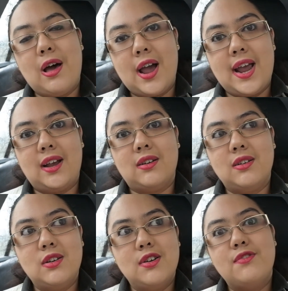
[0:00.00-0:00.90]

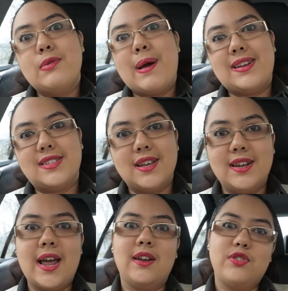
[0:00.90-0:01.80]
applying for
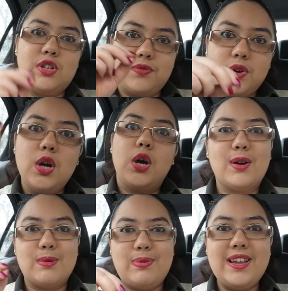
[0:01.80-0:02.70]
medicine and sort of
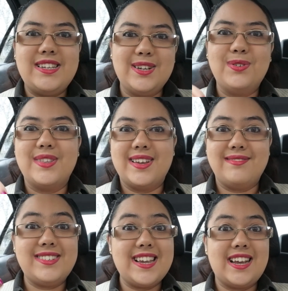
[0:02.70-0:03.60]
completing all
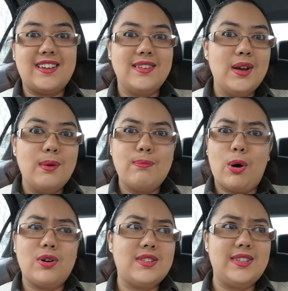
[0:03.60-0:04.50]
the tick
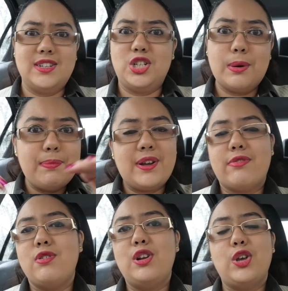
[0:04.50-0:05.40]
box and
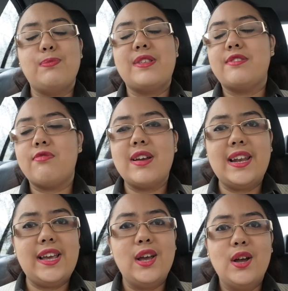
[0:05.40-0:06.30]
jumping through loops. It's
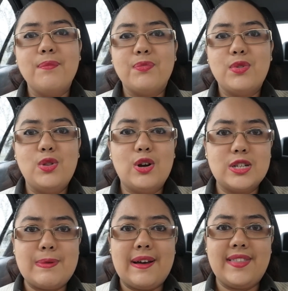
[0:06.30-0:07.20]
really
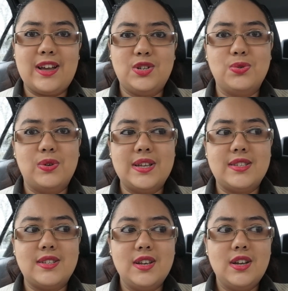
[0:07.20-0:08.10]
not about that at all.
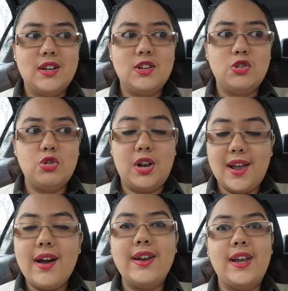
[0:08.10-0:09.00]
It's
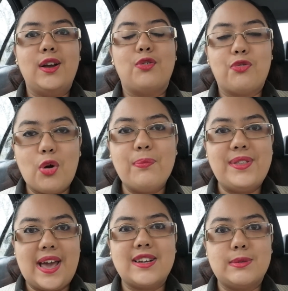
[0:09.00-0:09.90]
learning
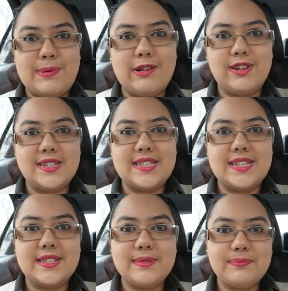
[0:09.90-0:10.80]
from the
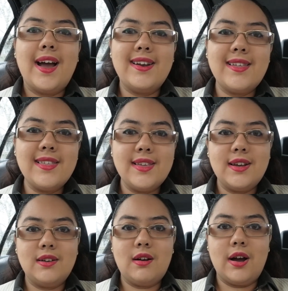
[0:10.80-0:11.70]
experiences. Another
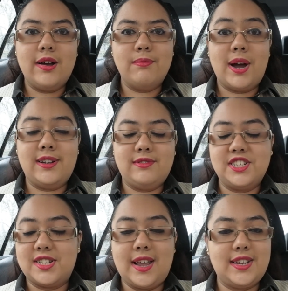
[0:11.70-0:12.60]
thing I'd
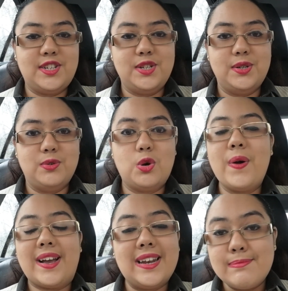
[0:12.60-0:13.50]
just like to
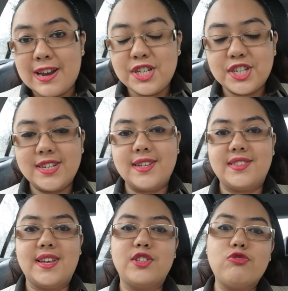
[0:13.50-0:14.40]
quickly mention
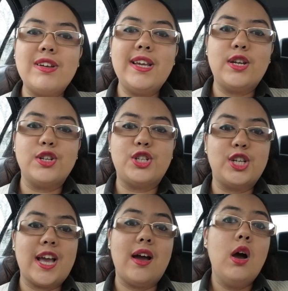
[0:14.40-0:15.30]
is that it's really good
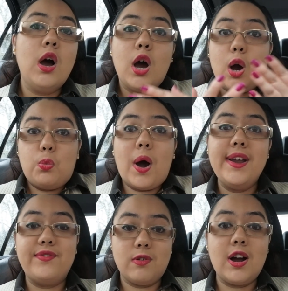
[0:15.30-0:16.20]
to get a
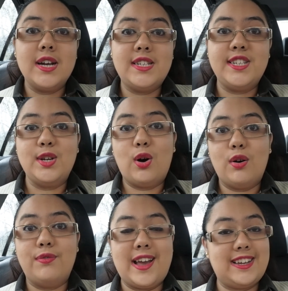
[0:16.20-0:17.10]
wide variety
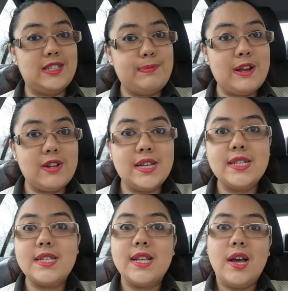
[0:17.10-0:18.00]
of
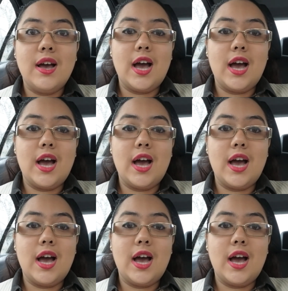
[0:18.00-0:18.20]
experience.